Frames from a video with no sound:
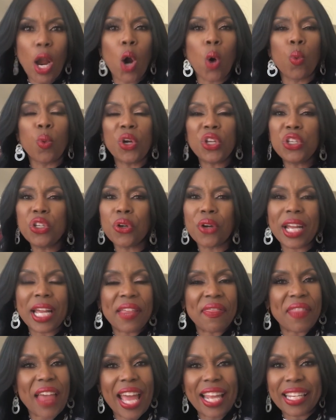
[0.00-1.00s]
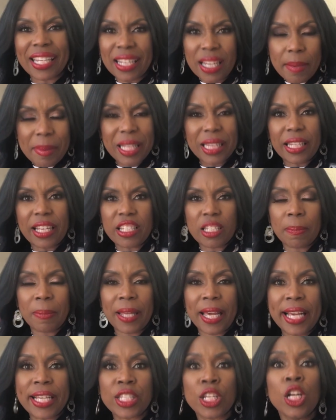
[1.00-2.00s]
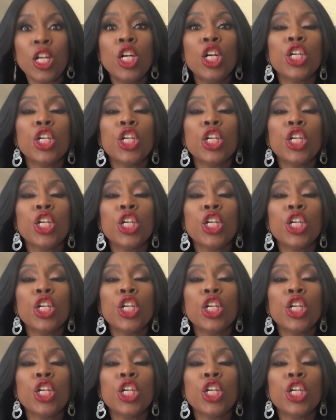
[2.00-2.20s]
or when you're in that limitless place,